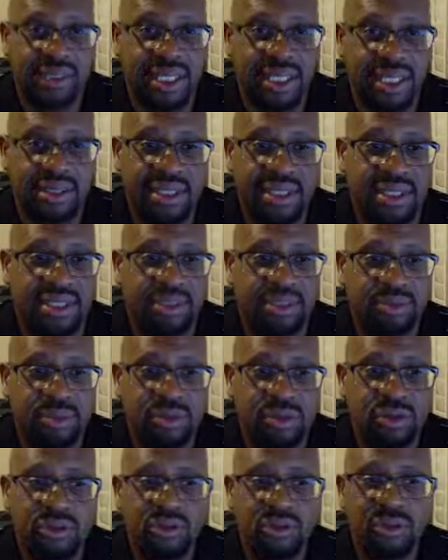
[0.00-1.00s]
And these
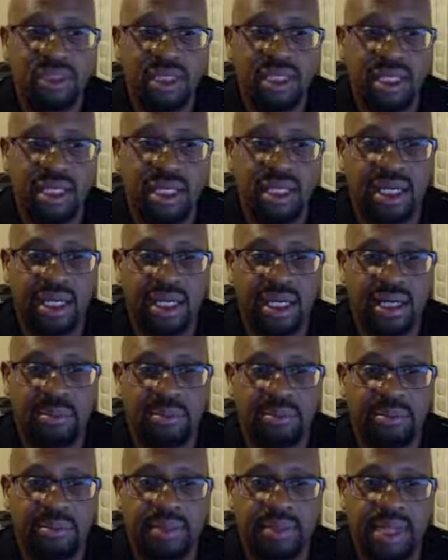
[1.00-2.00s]
moves,
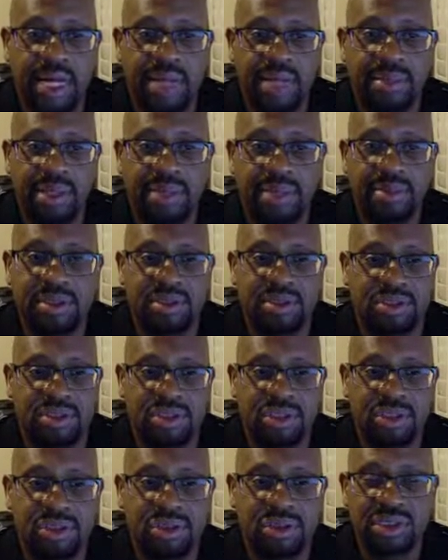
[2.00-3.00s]
I'm able
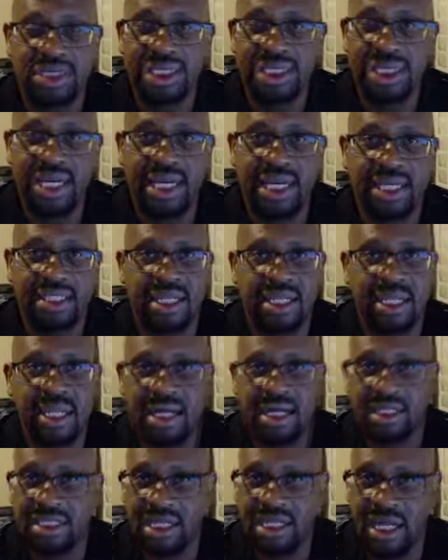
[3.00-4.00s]
to usually get
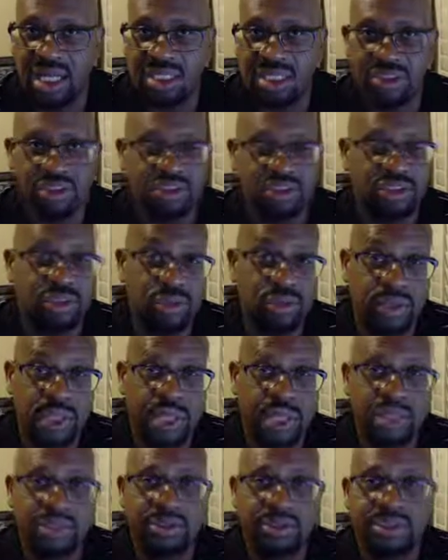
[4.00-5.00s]
$1,
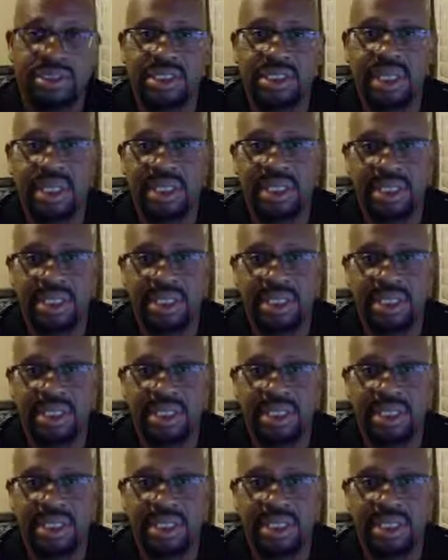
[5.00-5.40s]
$2.